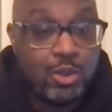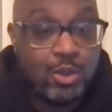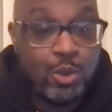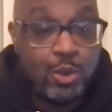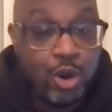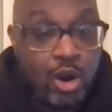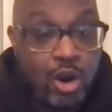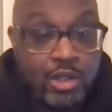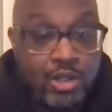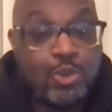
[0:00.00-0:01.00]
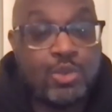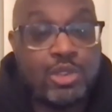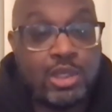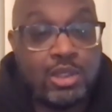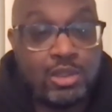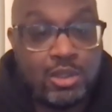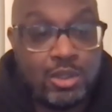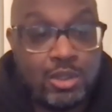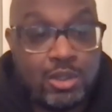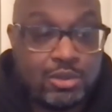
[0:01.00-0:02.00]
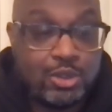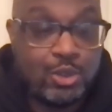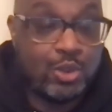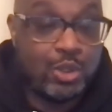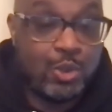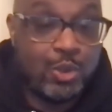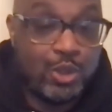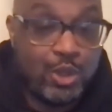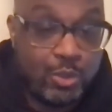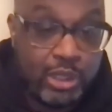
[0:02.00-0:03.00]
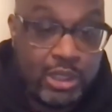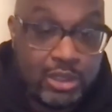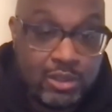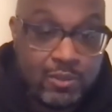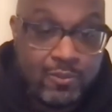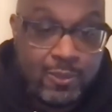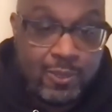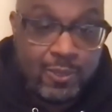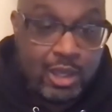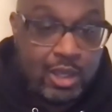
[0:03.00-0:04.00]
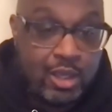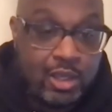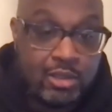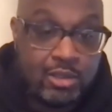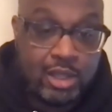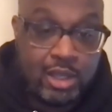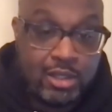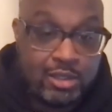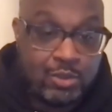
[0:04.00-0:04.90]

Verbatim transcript: who you are and choosing, you know, choosing who you're going to be. And and